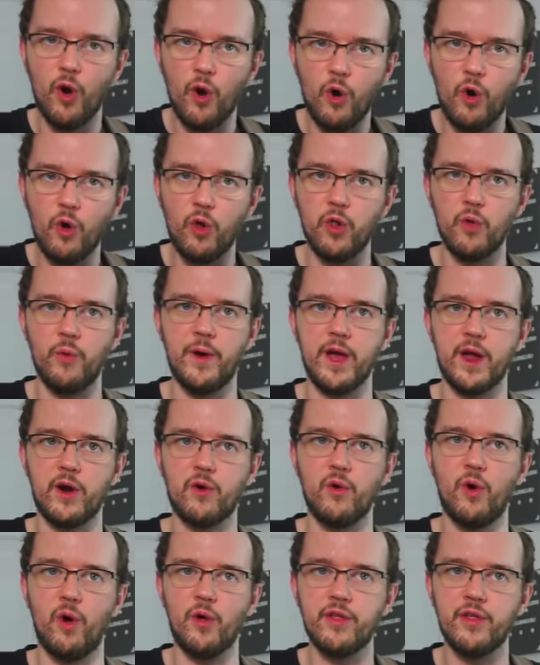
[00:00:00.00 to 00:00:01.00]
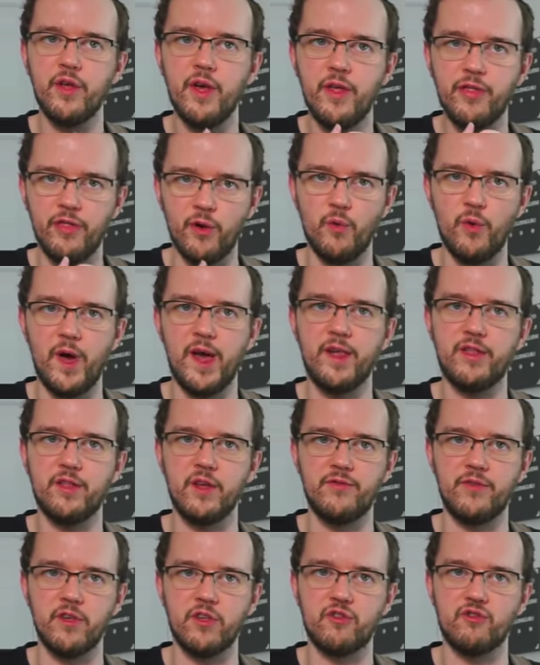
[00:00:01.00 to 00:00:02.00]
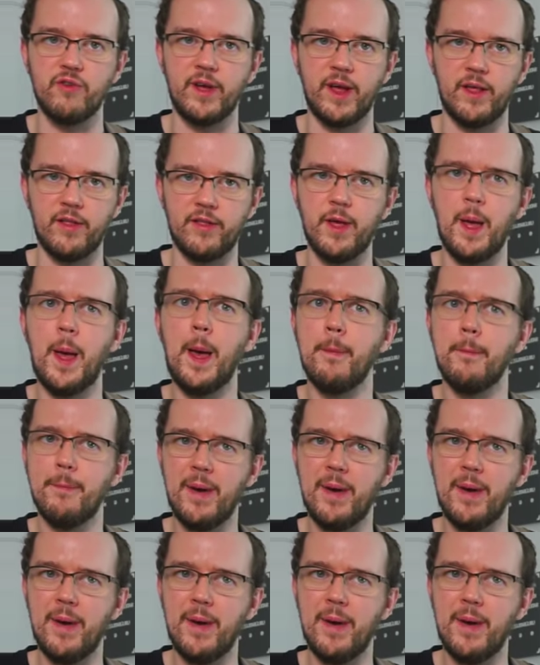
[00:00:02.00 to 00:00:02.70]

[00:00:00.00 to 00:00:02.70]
all the way across the rest of the strings.